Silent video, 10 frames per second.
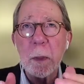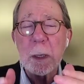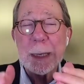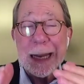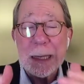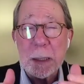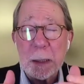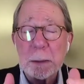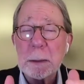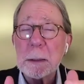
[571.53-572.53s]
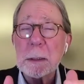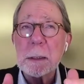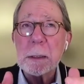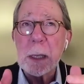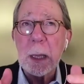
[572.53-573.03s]
data
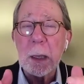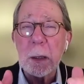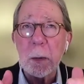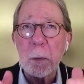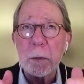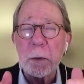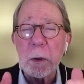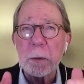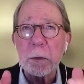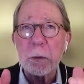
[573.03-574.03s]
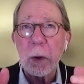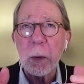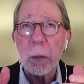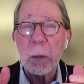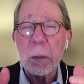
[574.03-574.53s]
results
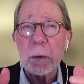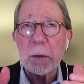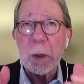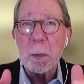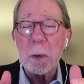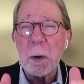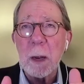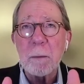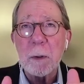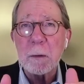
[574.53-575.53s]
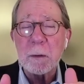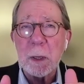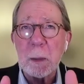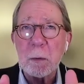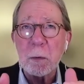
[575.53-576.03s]
show similar
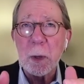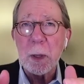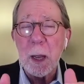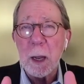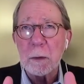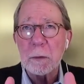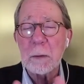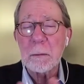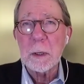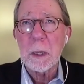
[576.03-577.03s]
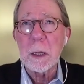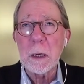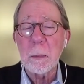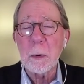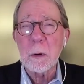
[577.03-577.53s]
efficacy between the IL-17
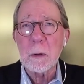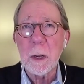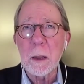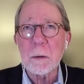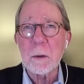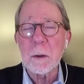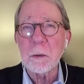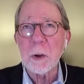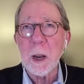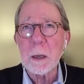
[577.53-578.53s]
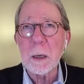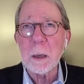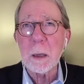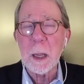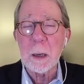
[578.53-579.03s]
inhibitor class and the JAK
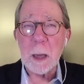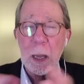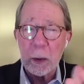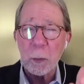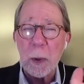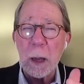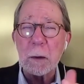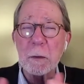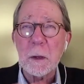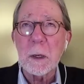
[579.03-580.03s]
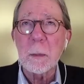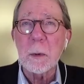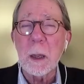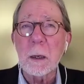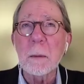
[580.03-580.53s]
and upadacitinib
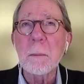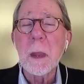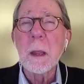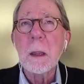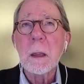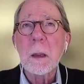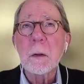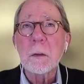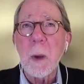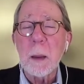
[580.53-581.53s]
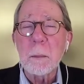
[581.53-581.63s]
data. So I